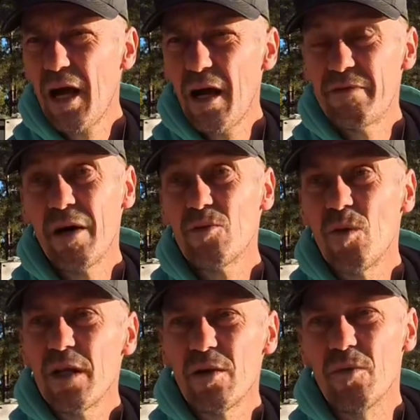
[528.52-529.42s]
I found
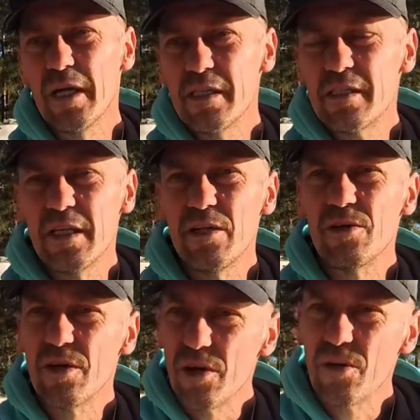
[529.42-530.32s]
one of the ways that you
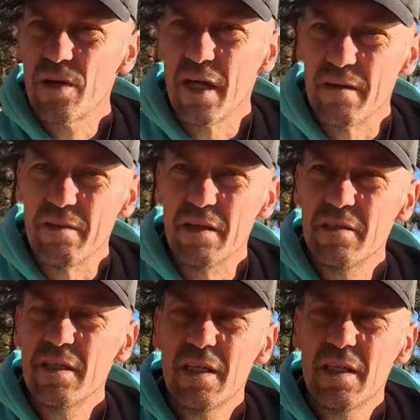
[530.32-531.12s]
can go to Leadville